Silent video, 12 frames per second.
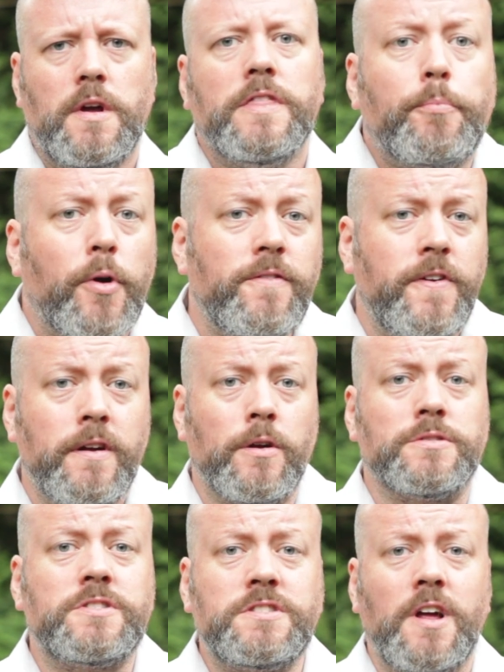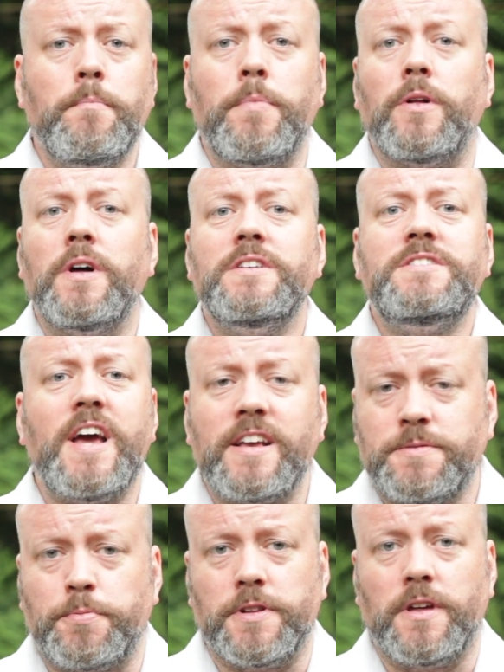The brave heroes stumble
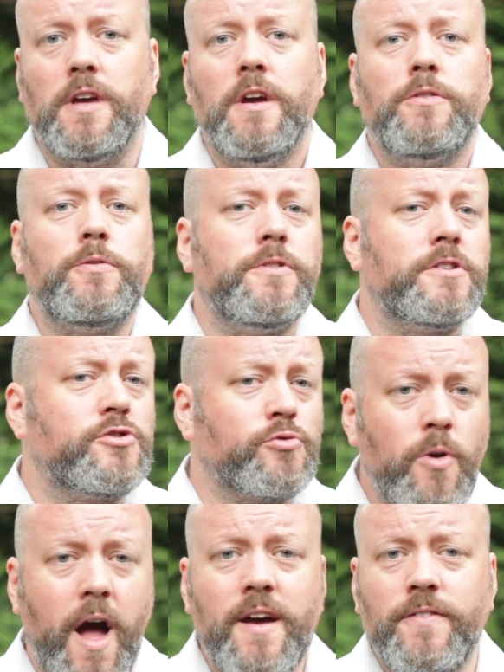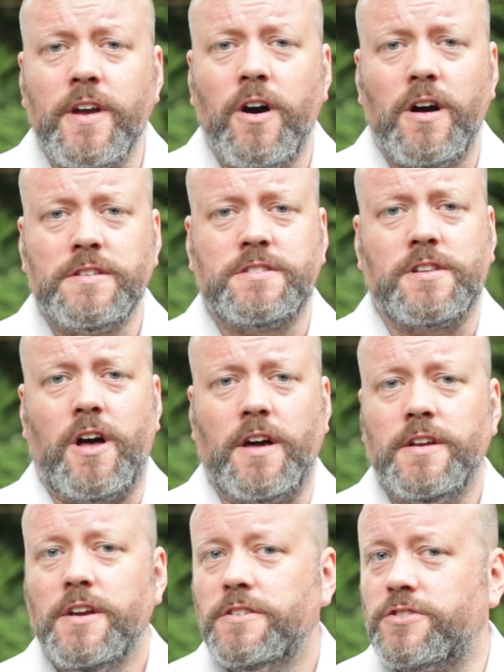desperately through the driving onslaught,
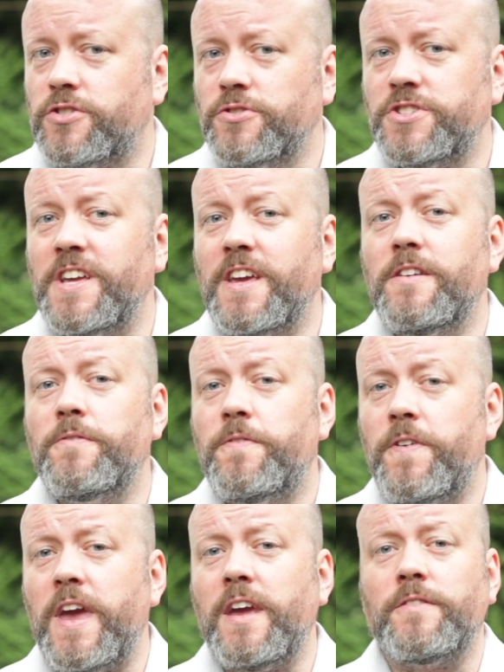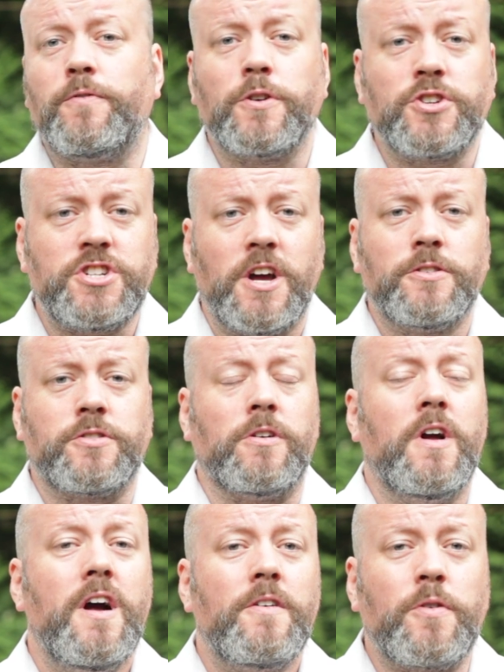searching in vain for shelter
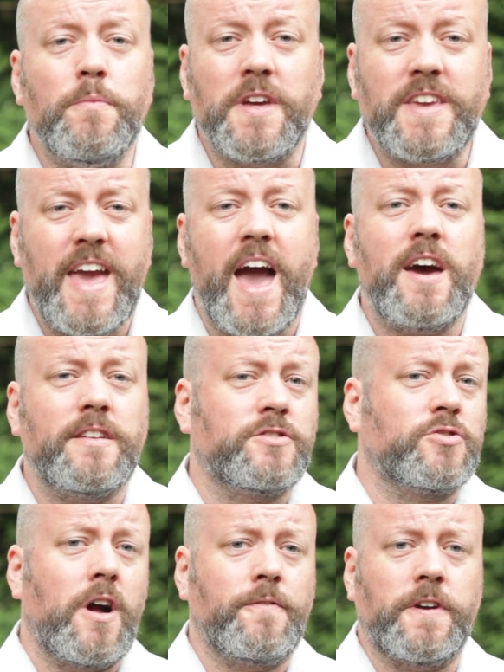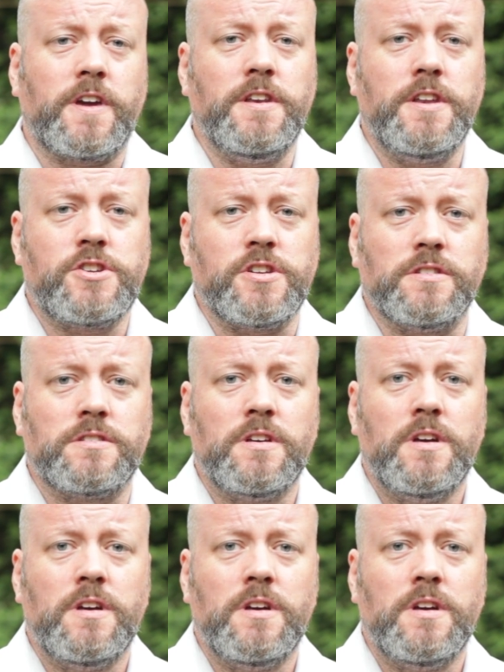from the catastrophic conditions.